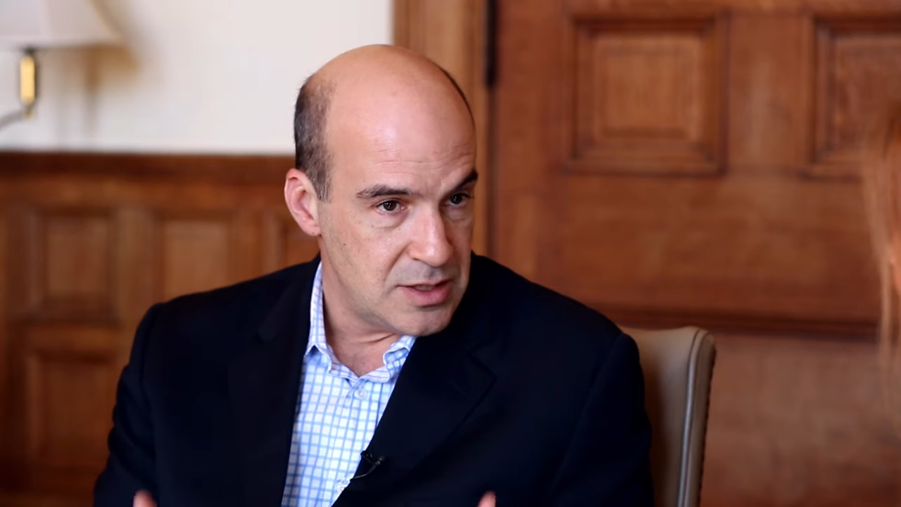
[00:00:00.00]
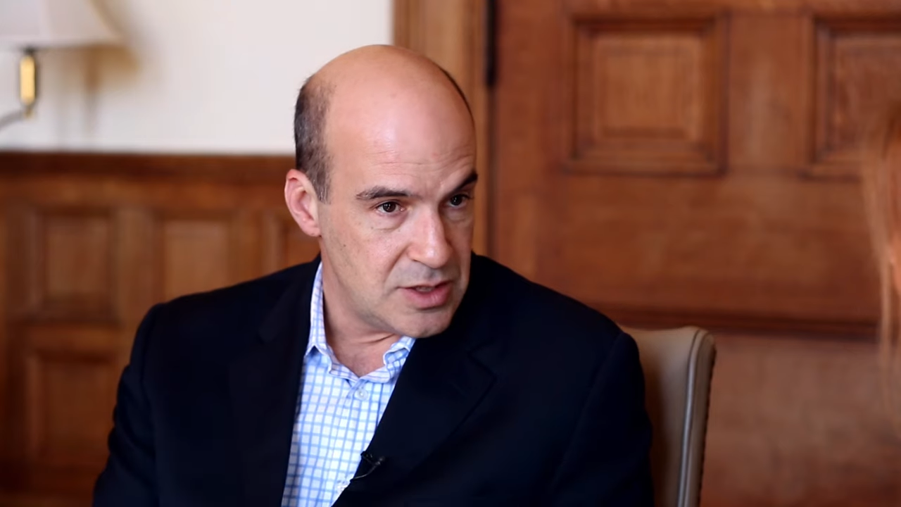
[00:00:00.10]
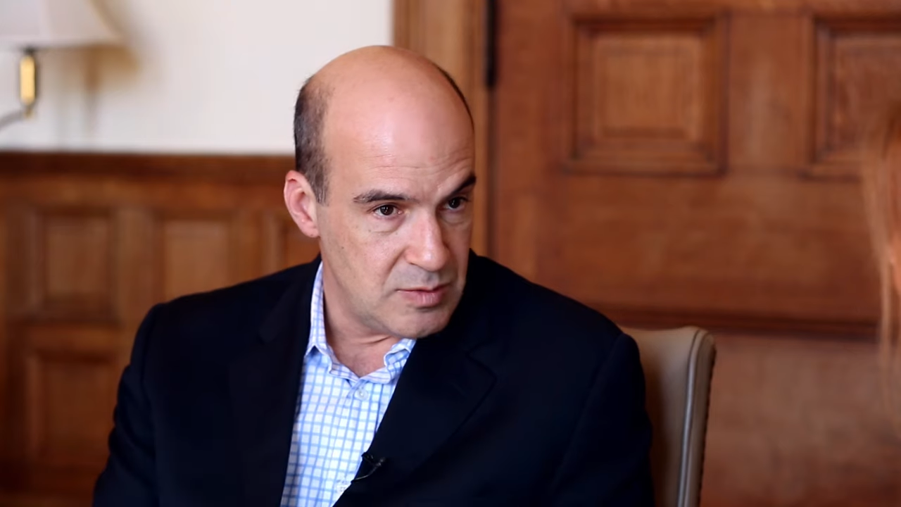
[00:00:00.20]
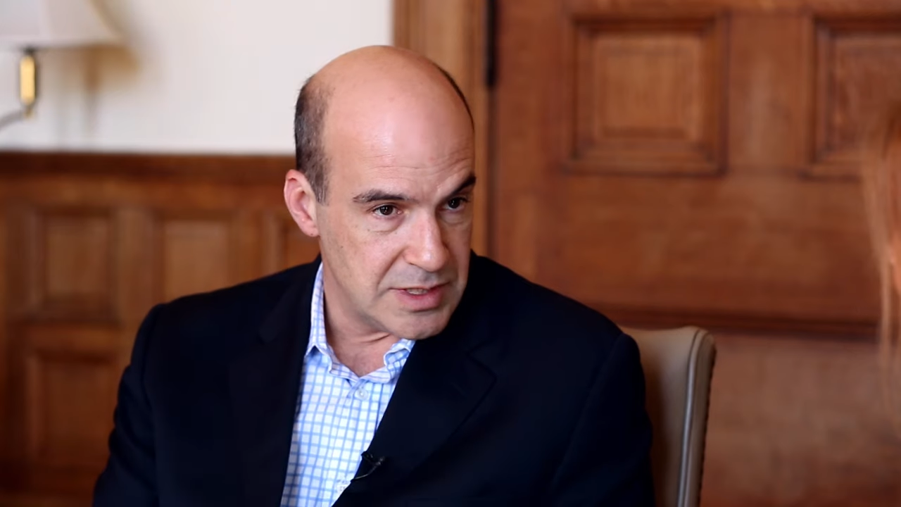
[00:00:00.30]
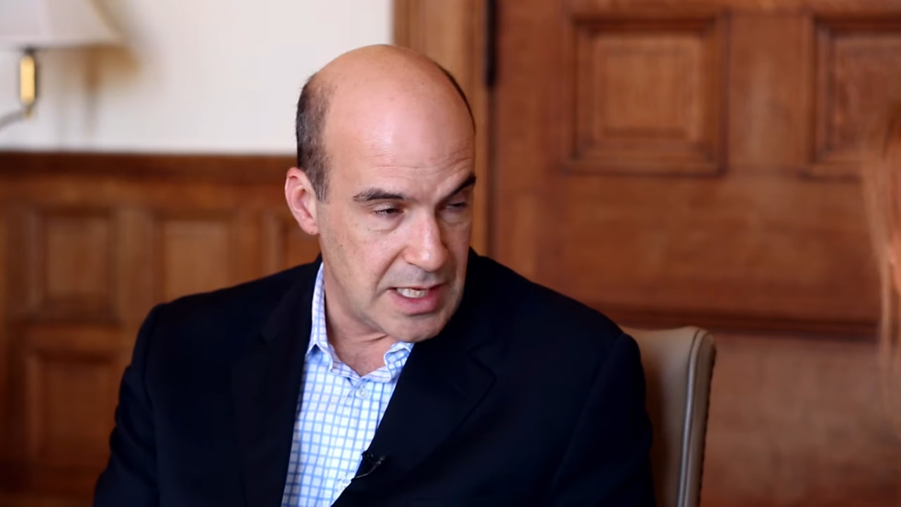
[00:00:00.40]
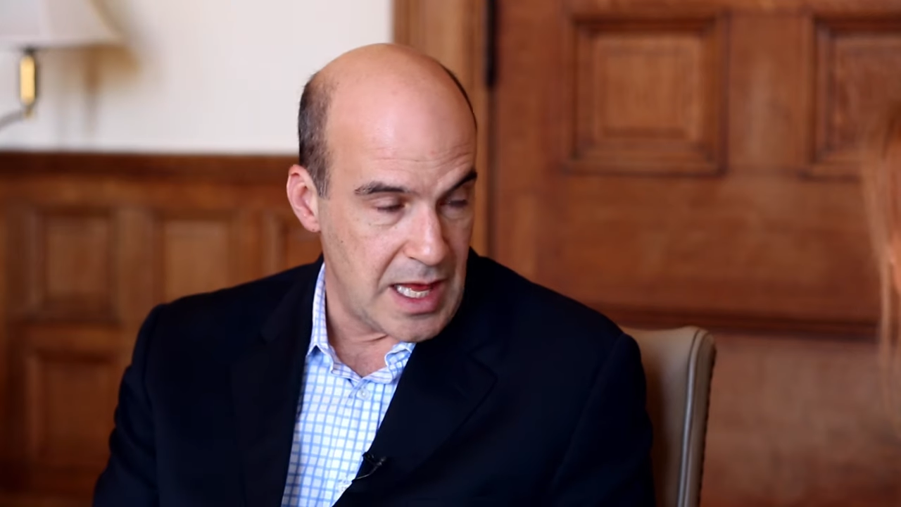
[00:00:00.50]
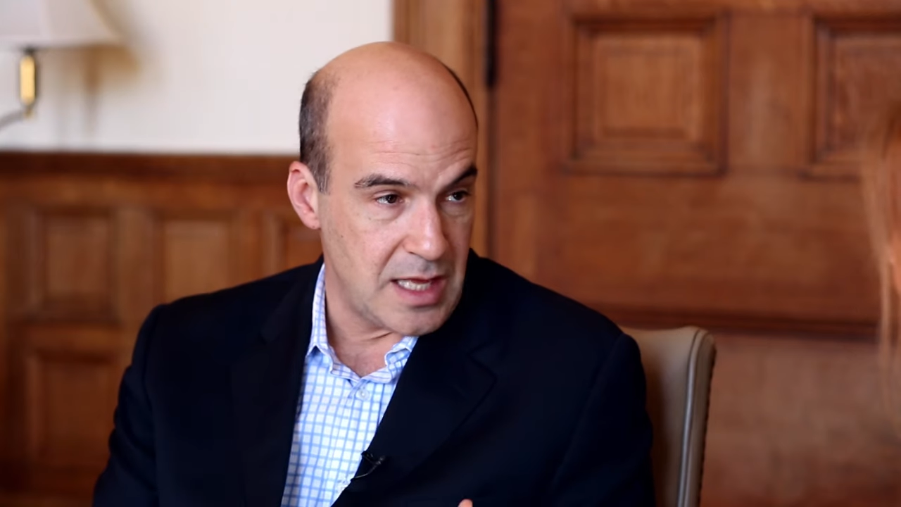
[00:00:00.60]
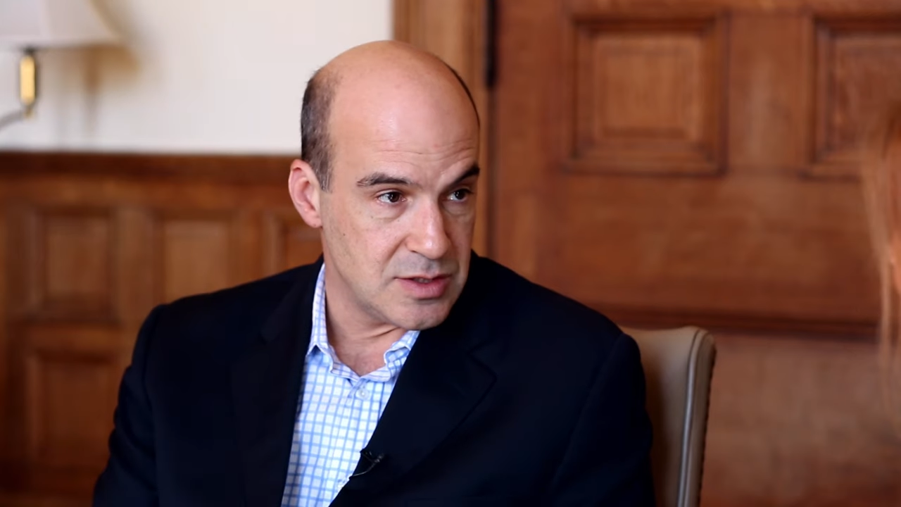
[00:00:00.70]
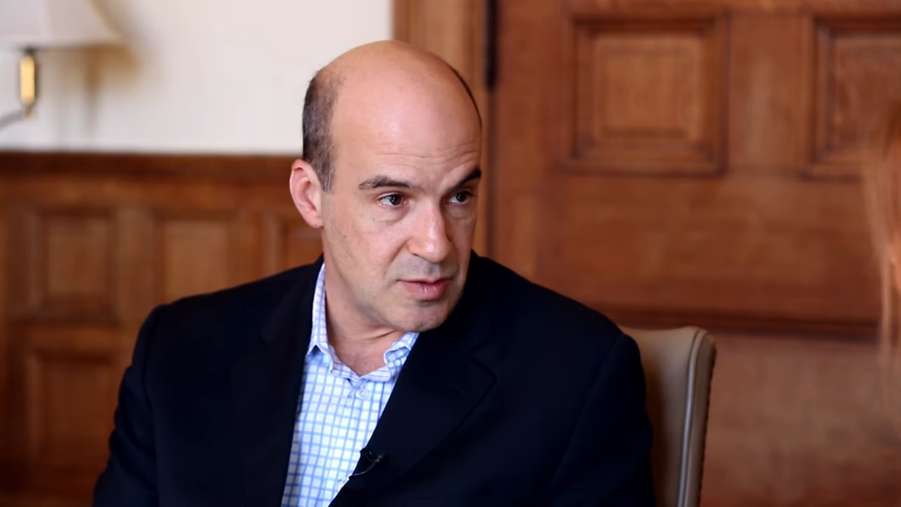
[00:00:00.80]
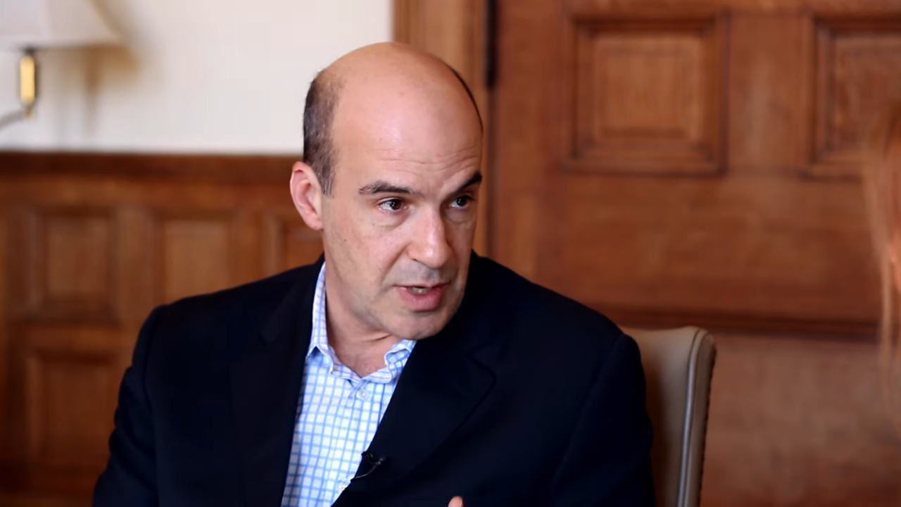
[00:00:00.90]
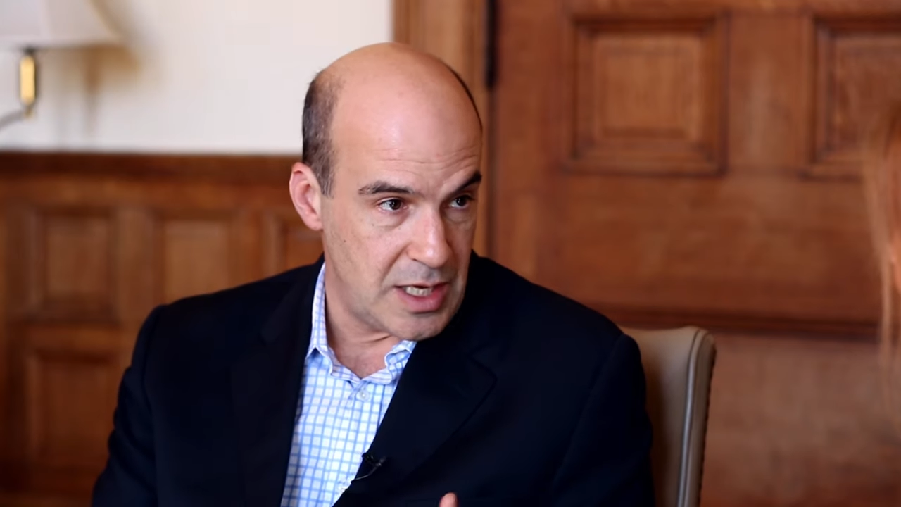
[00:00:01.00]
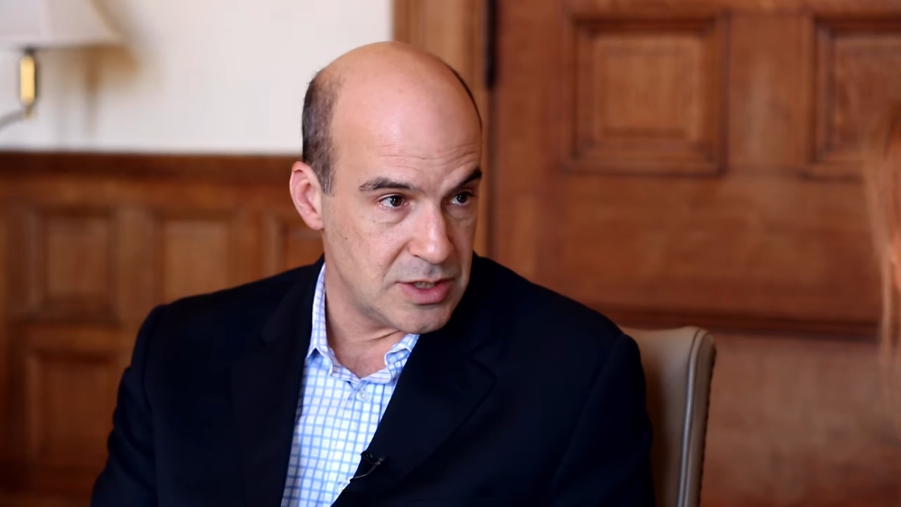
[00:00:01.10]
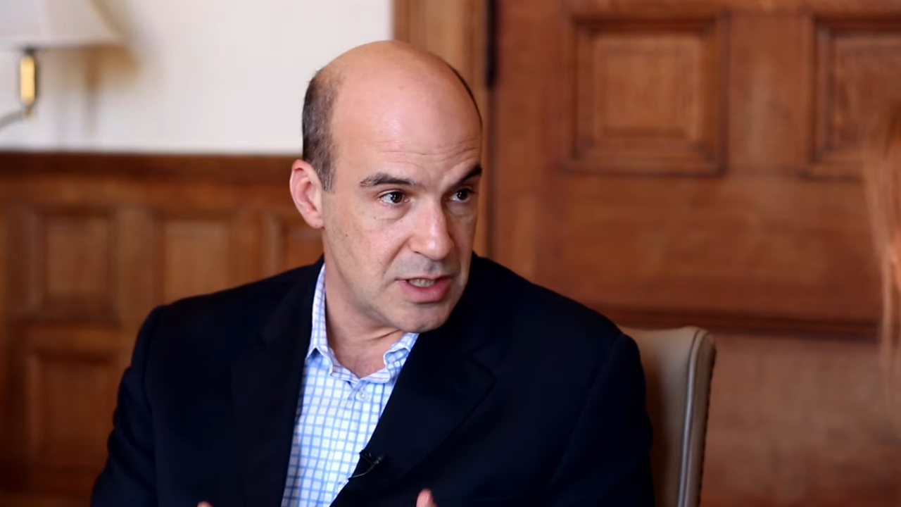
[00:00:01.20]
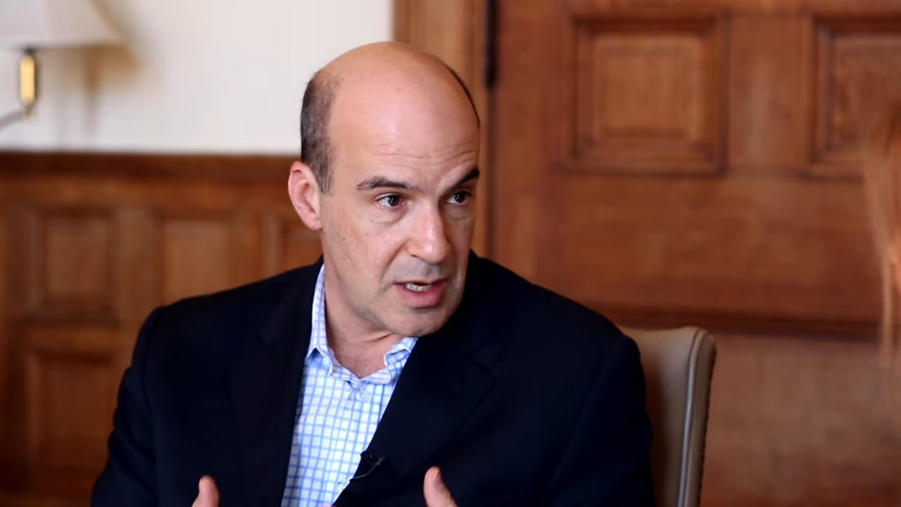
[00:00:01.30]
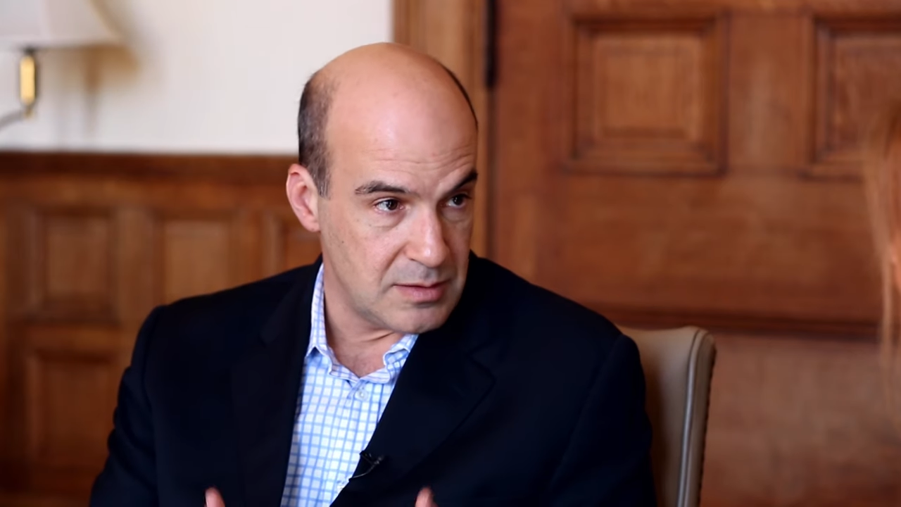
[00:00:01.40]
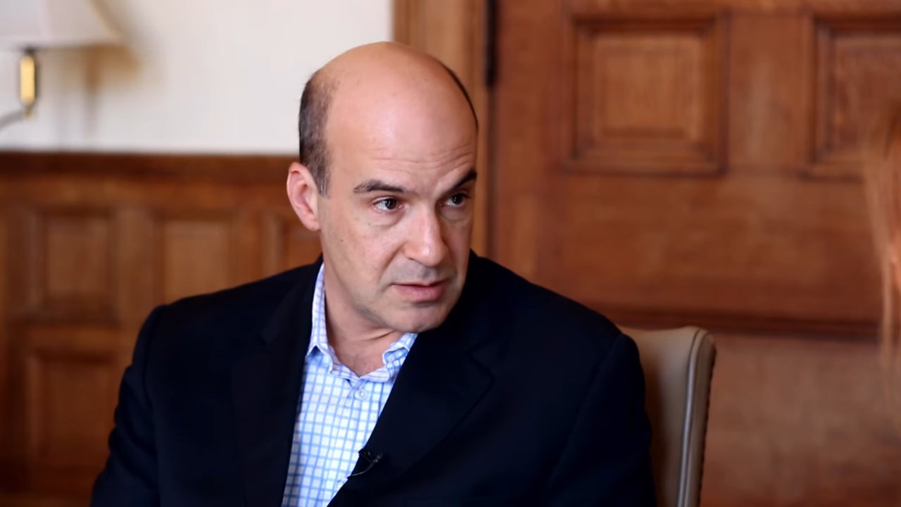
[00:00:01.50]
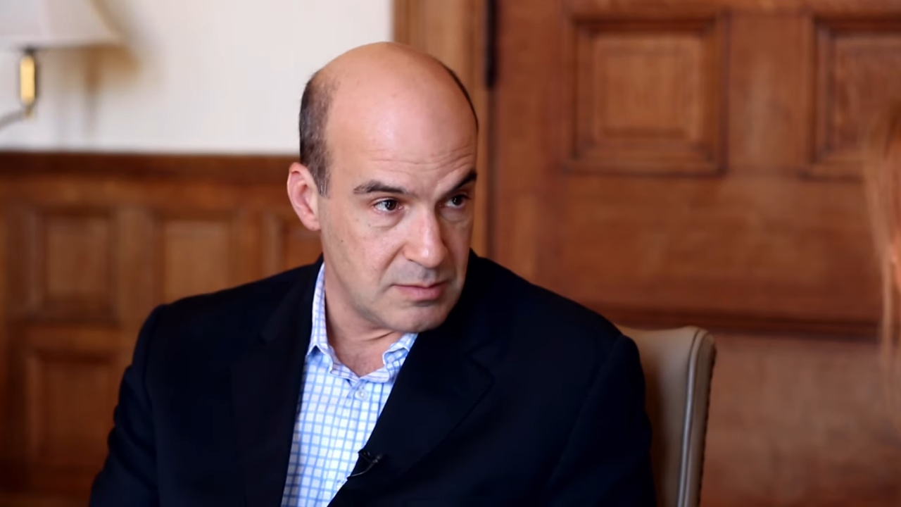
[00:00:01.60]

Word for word: she was a cancer patient at